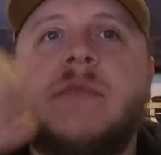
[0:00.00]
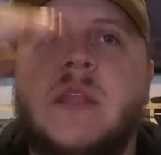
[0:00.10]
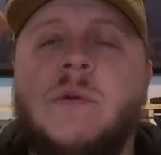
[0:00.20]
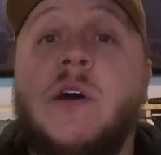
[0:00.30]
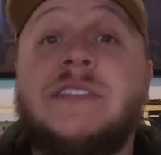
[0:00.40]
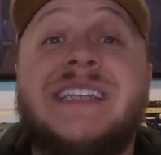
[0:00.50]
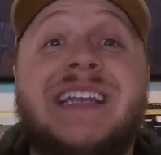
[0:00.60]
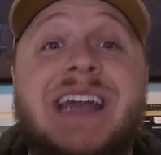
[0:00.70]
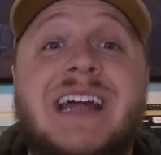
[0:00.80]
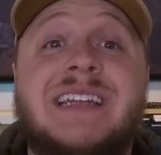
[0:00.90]
It would all say
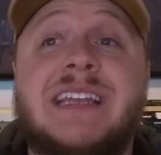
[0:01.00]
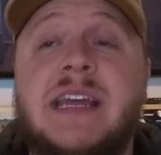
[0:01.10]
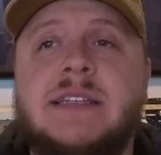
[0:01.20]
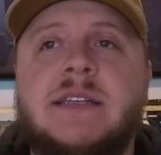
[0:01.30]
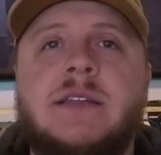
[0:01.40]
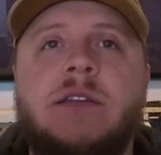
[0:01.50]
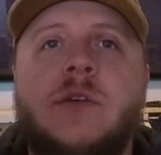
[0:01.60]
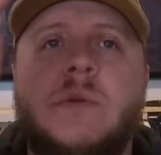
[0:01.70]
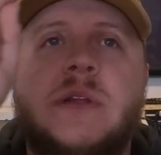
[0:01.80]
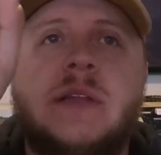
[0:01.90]
not connected.
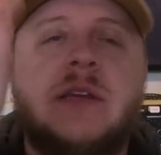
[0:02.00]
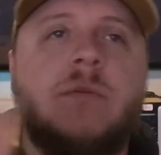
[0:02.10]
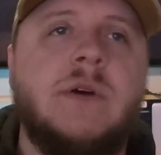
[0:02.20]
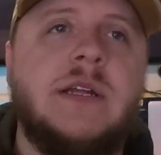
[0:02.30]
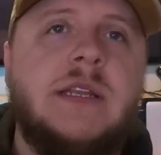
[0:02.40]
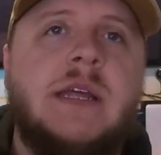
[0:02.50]
You would click one,